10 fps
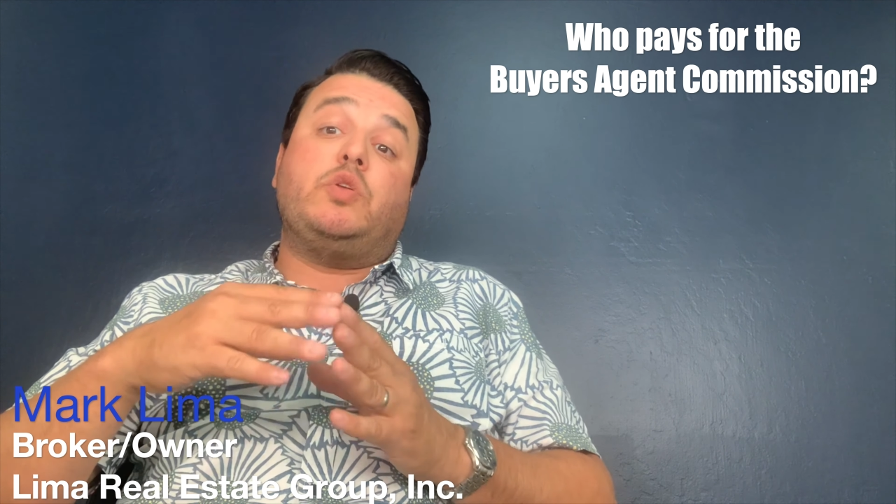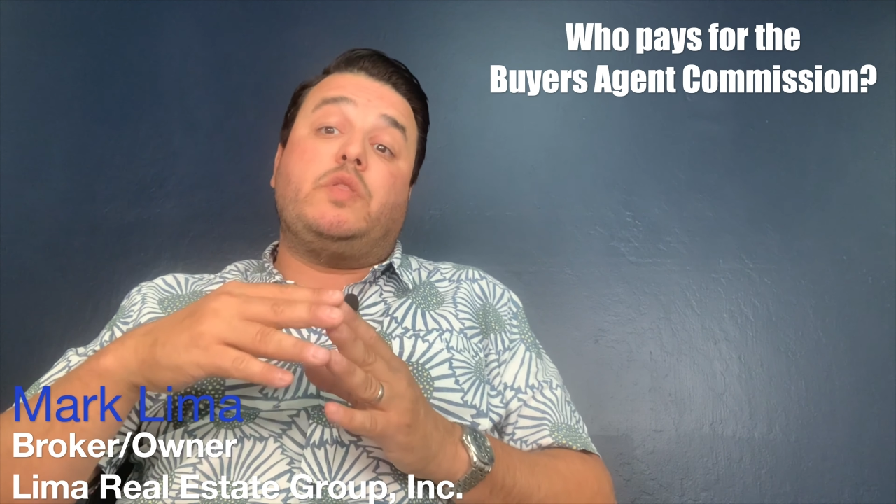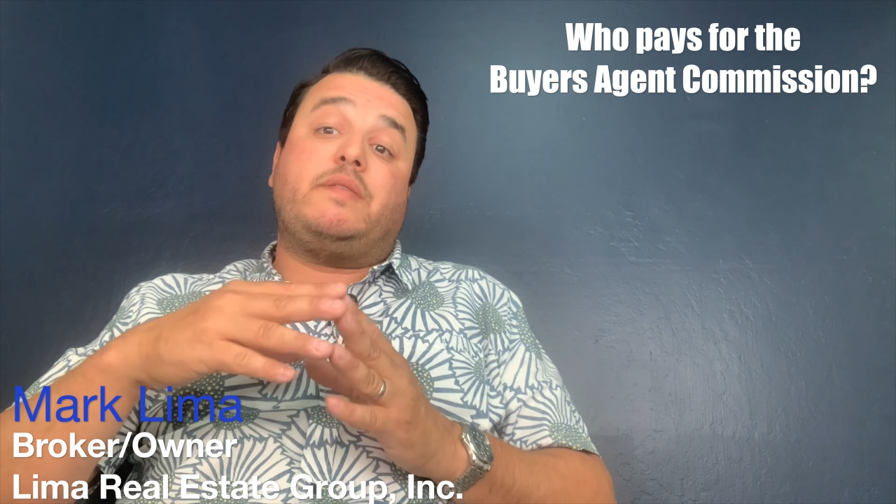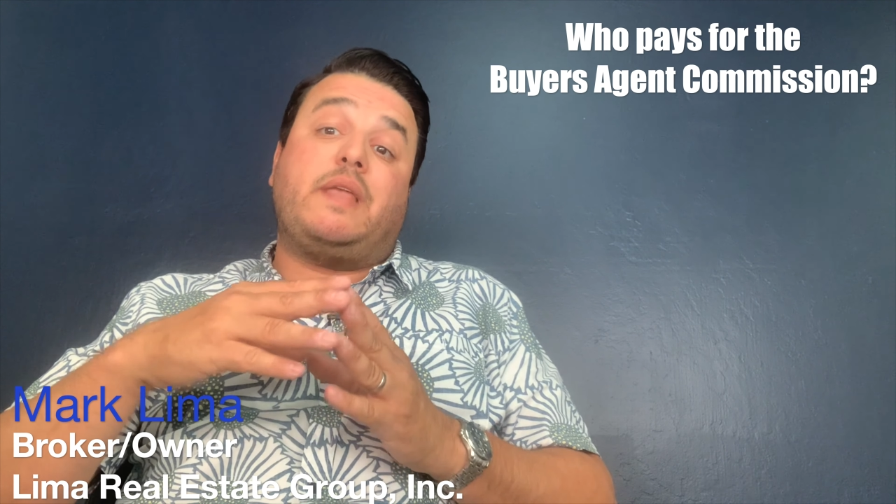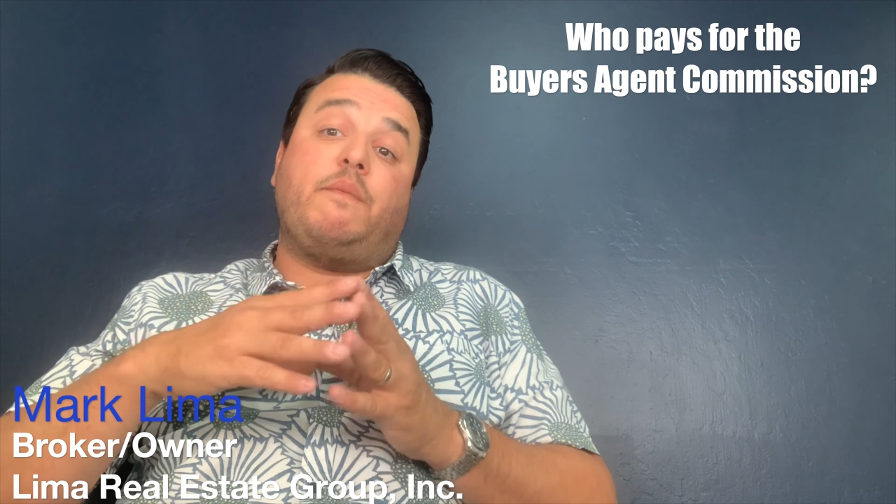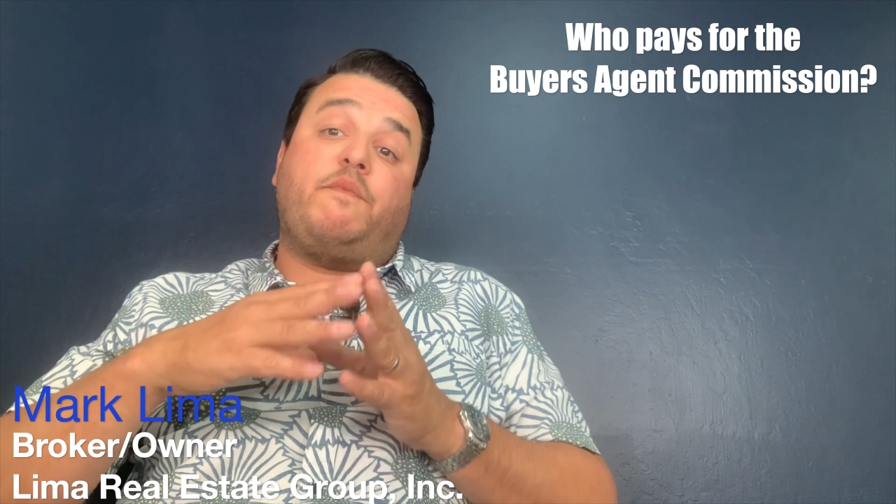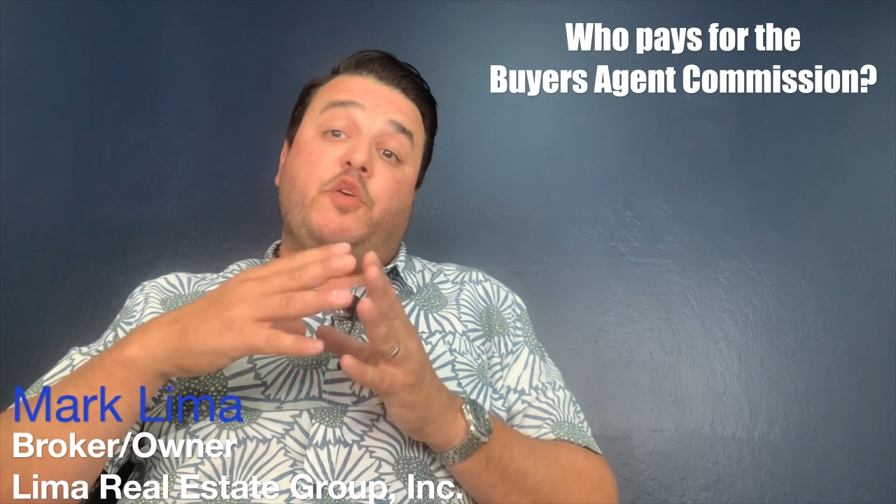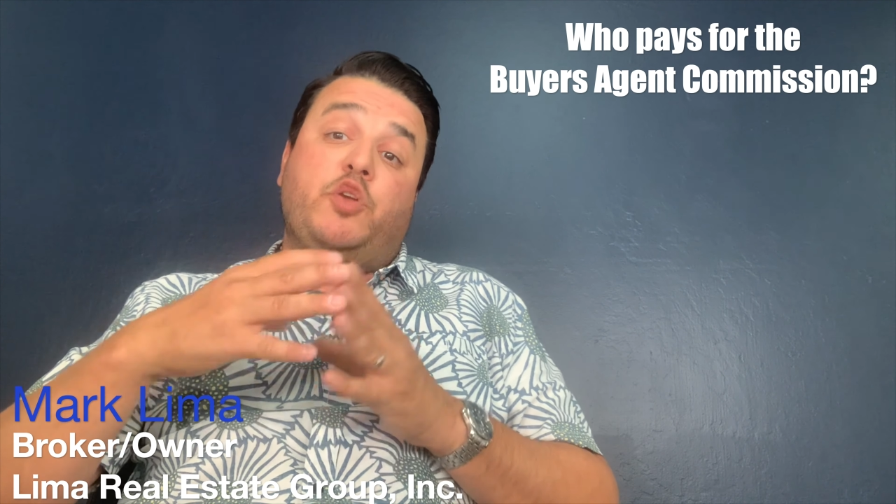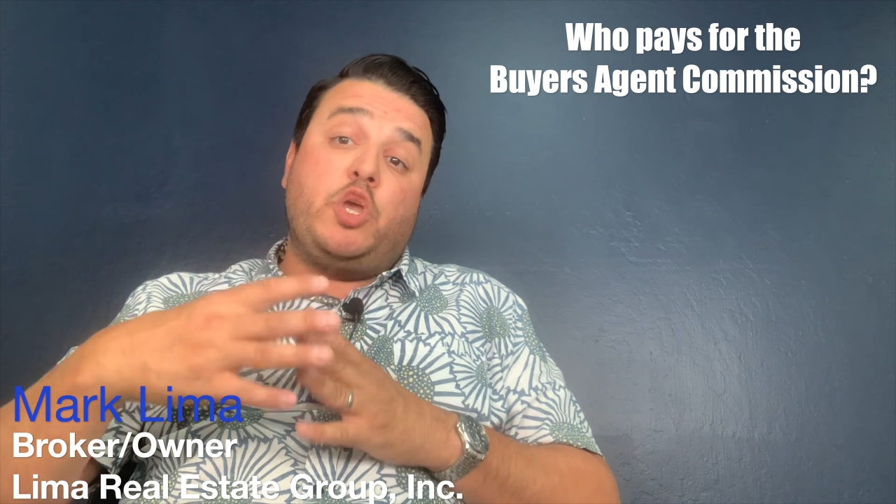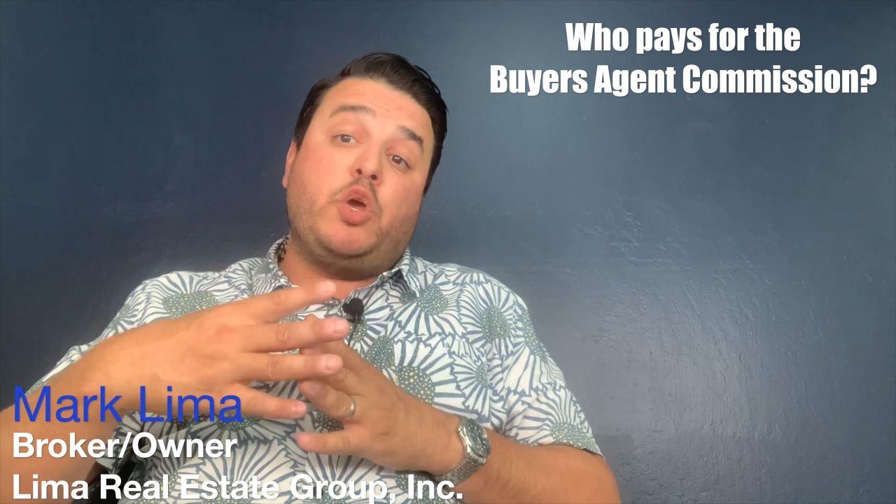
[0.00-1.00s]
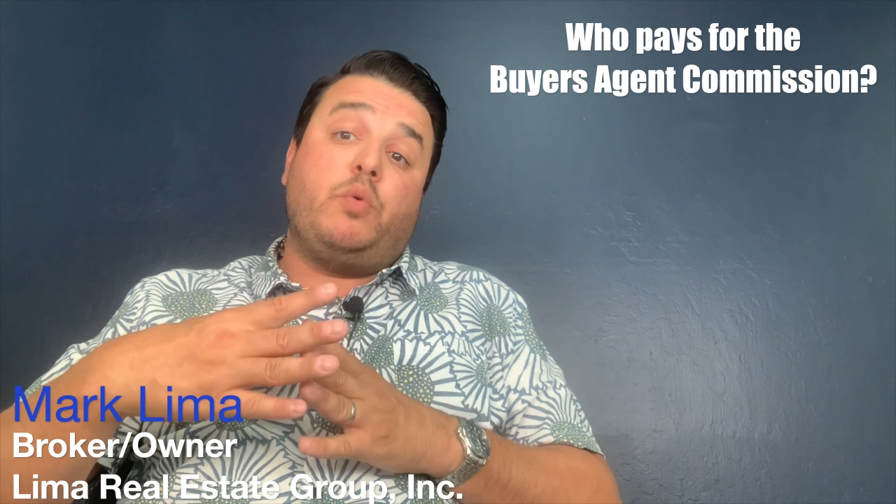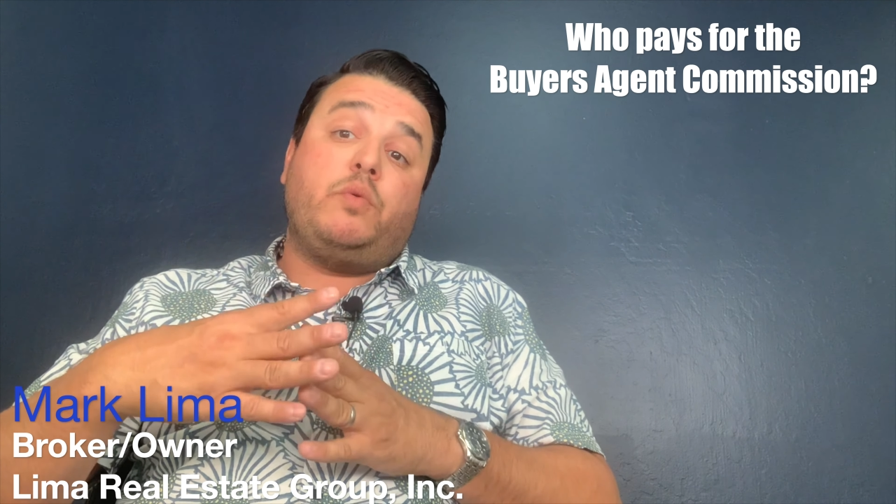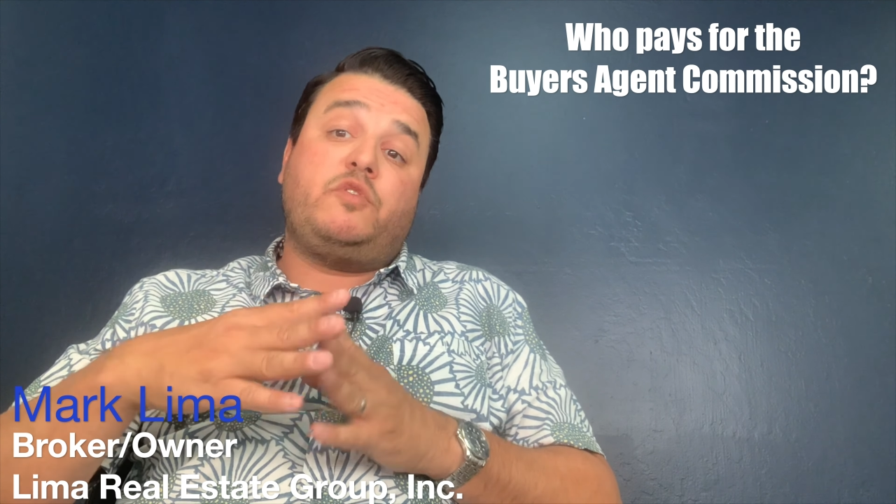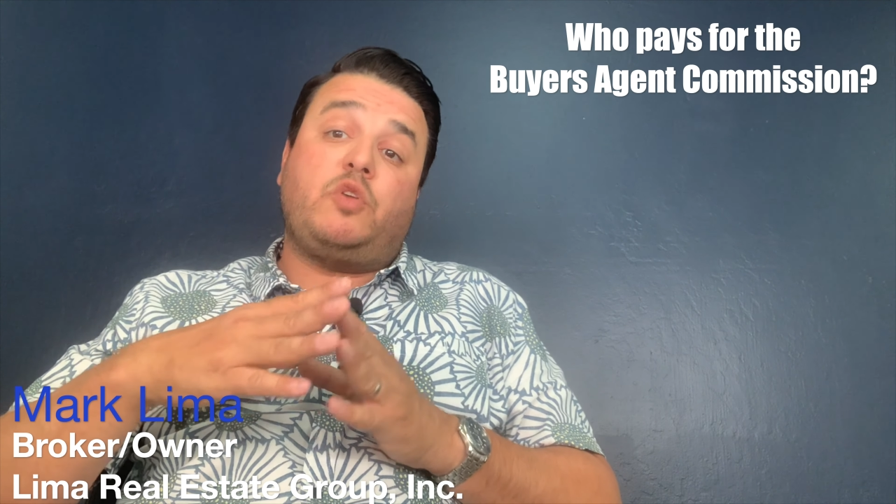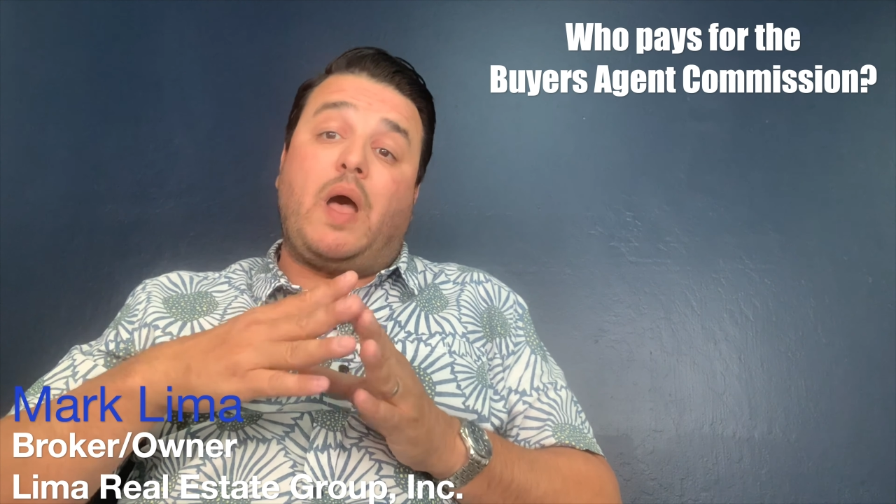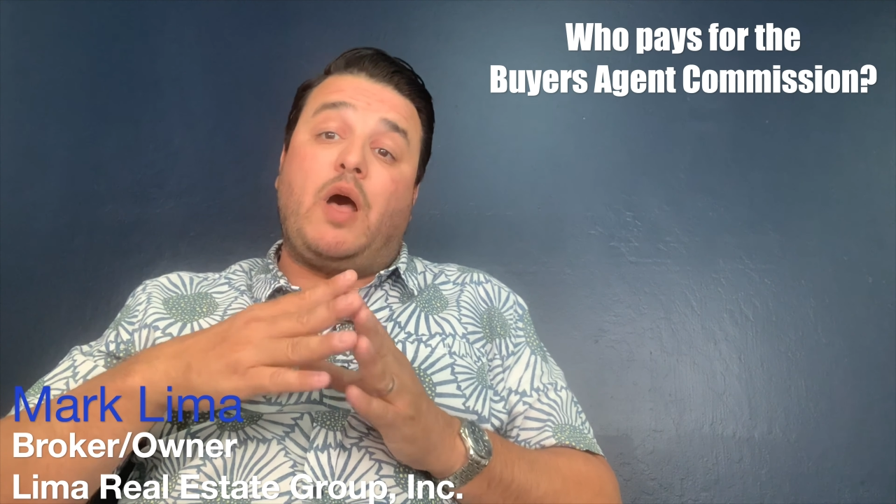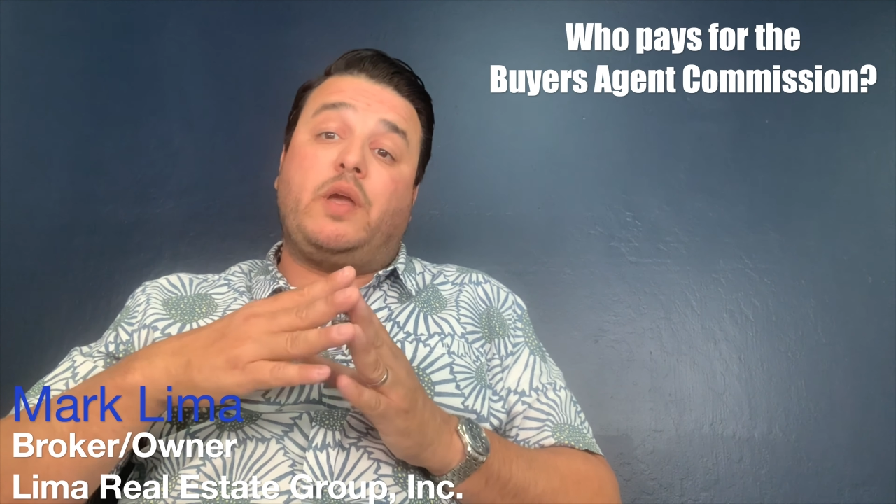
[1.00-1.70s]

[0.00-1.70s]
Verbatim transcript: the same for you. So, how